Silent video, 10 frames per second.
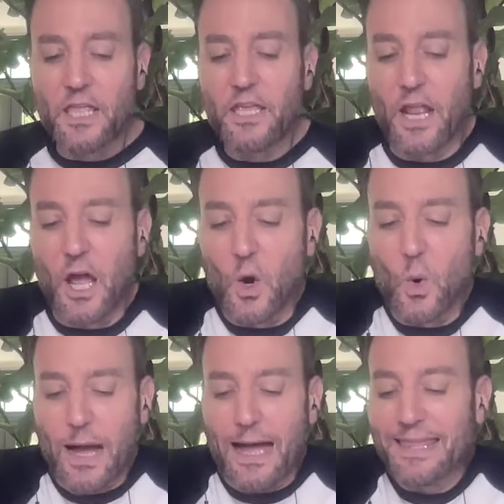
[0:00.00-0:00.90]
you
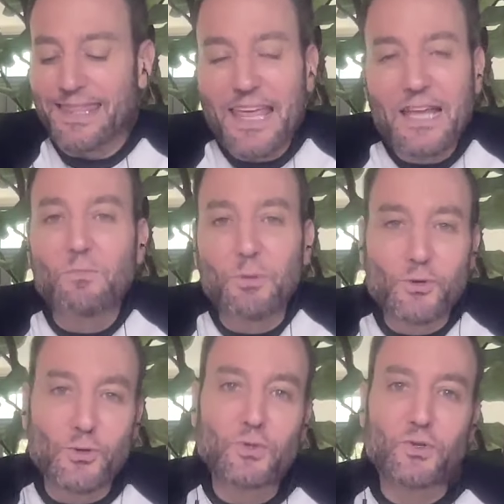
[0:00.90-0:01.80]
know, I think
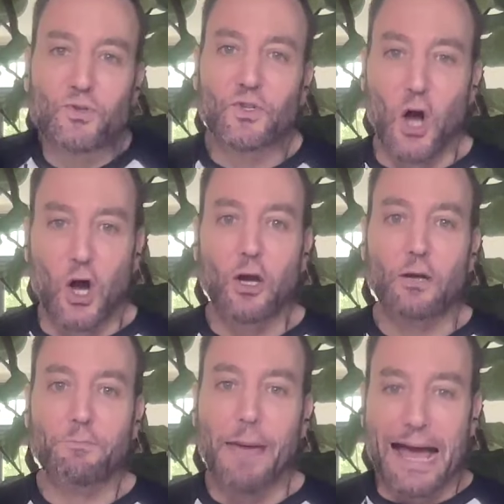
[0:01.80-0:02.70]
producers
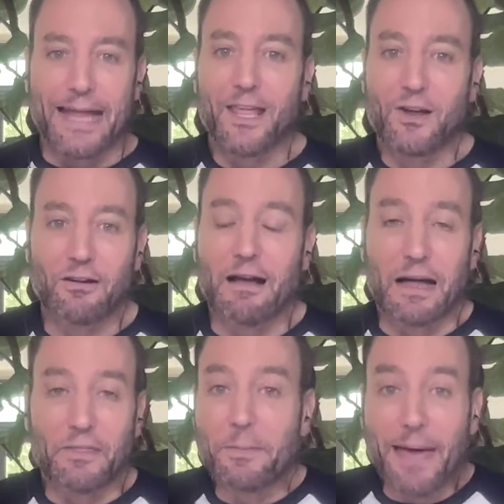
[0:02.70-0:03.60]
are patting her
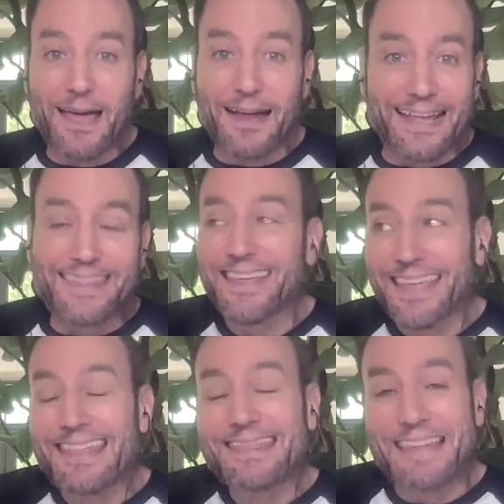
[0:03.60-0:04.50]
on the back. I think
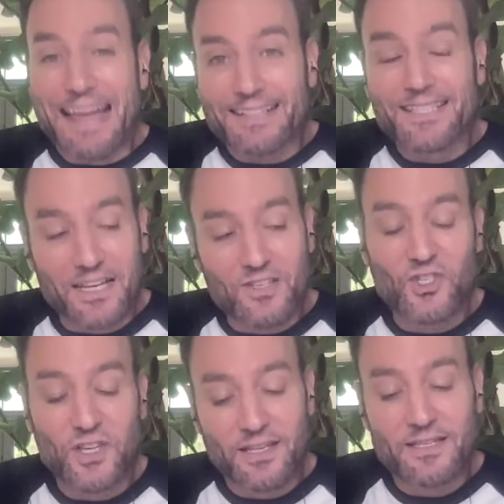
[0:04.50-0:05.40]
in that sense,
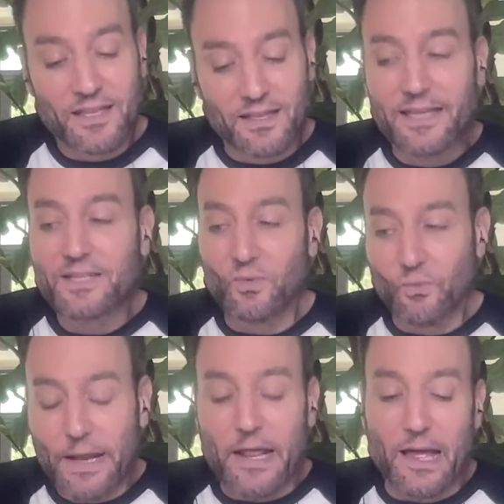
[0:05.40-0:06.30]
she is the Lisa
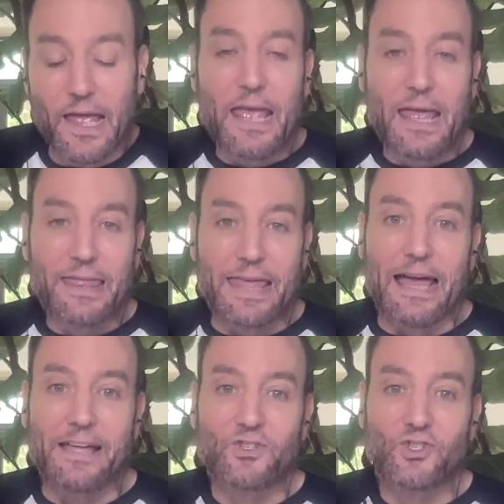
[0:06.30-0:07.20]
Rinna
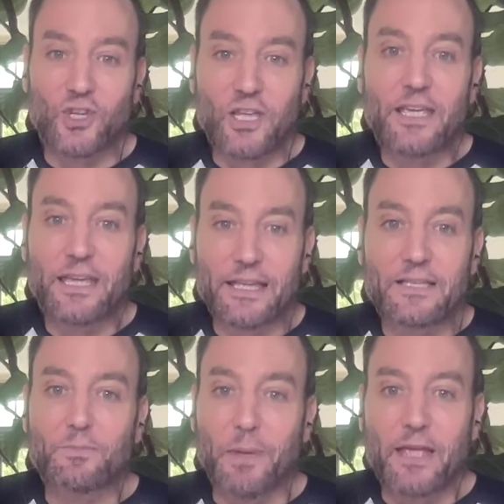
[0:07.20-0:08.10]
that she
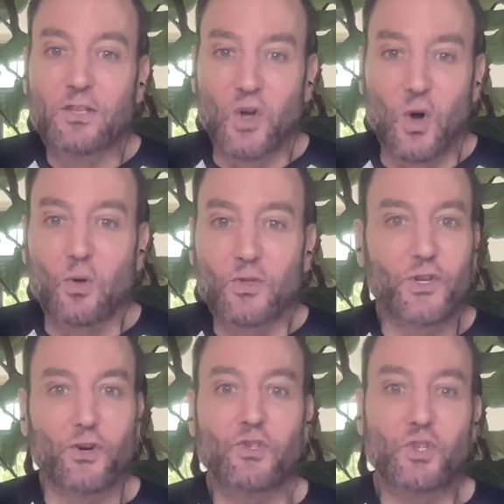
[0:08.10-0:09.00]
is being told,
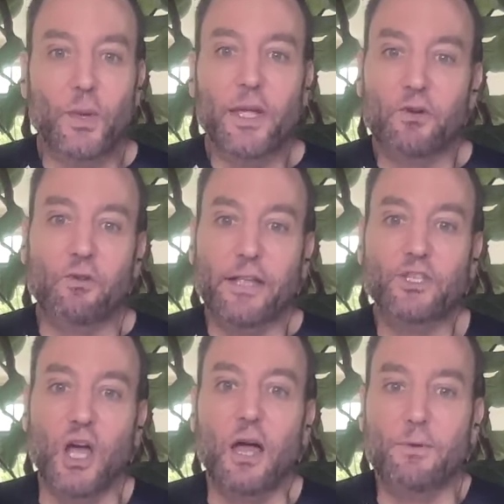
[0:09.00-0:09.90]
you're doing a great
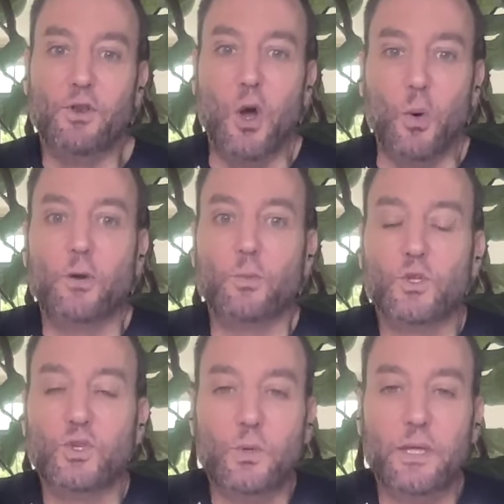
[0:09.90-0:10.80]
job. No one will
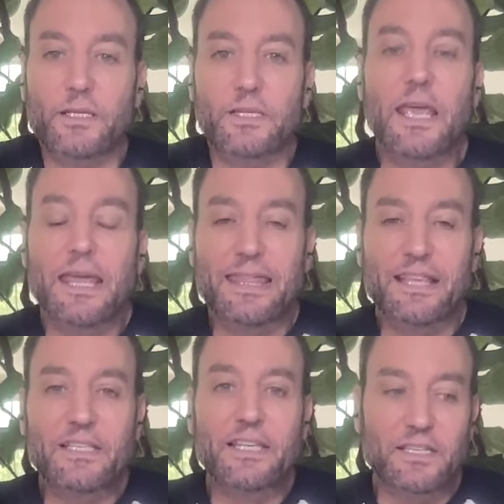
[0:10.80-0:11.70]
do this.
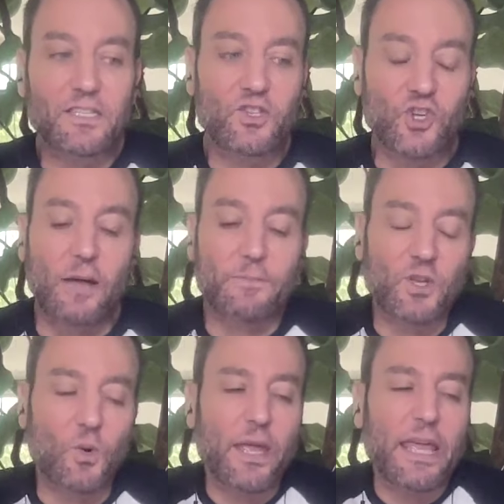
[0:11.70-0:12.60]
This is the job.
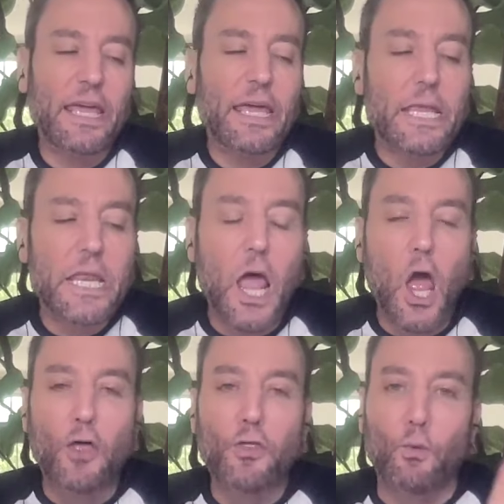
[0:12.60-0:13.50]
So, in
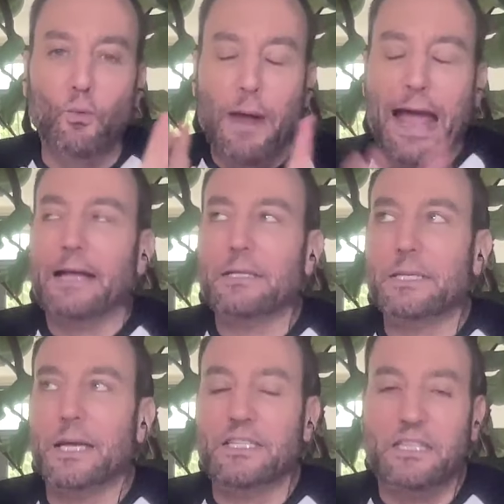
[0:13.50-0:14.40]
the
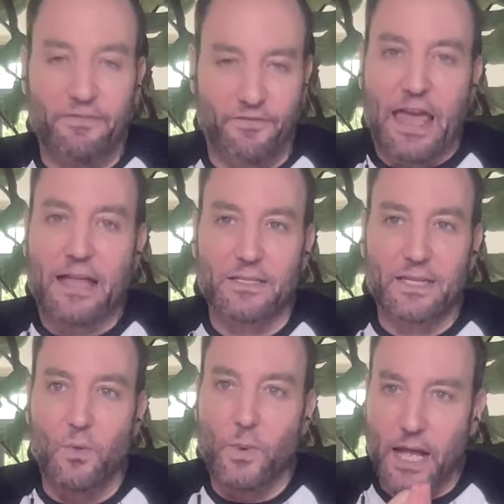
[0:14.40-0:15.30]
rat's defense,
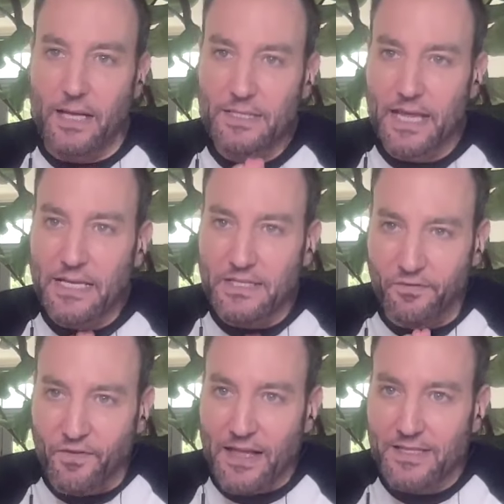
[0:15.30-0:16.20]
and when I say
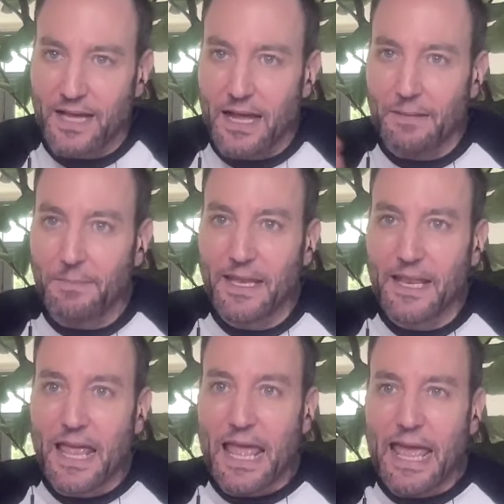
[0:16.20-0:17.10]
defense, I mean
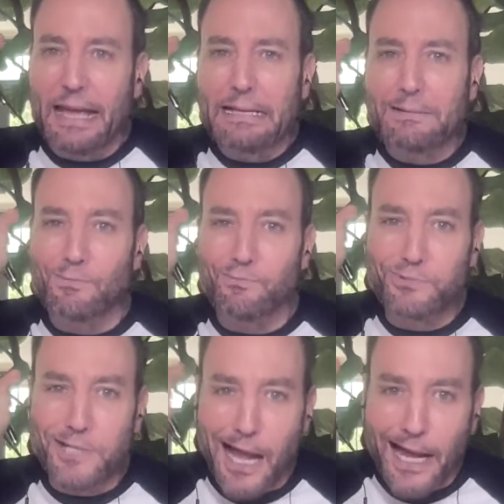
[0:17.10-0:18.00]
a
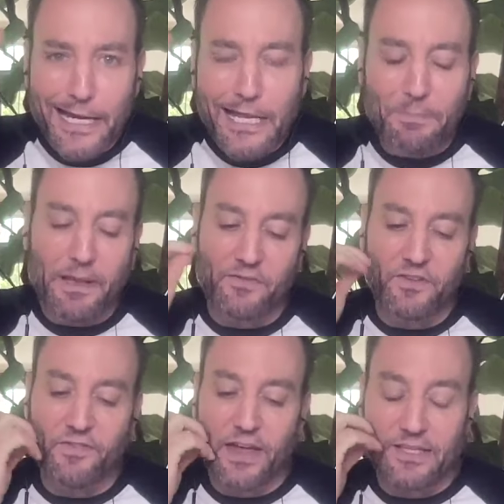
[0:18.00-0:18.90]
tiny bit of
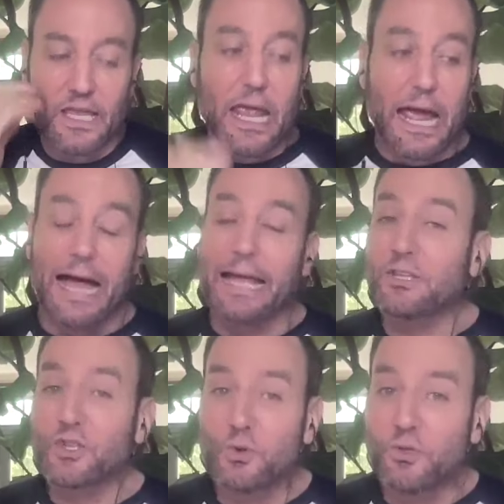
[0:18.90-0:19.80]
defense. I
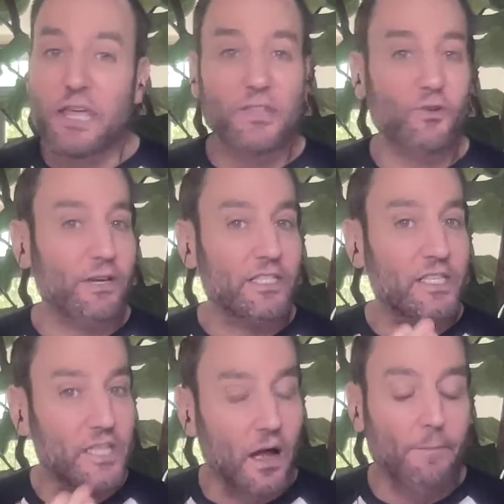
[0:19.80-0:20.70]
do think there is
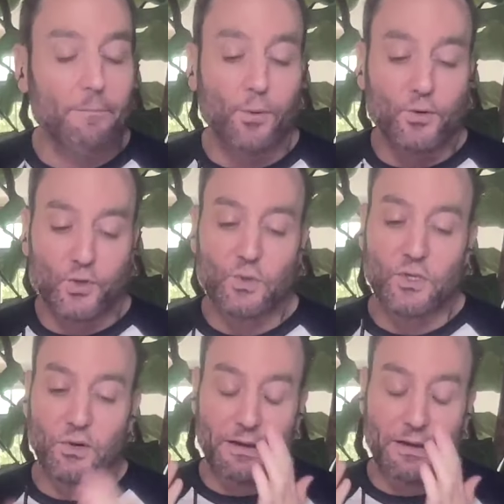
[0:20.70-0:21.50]
some producer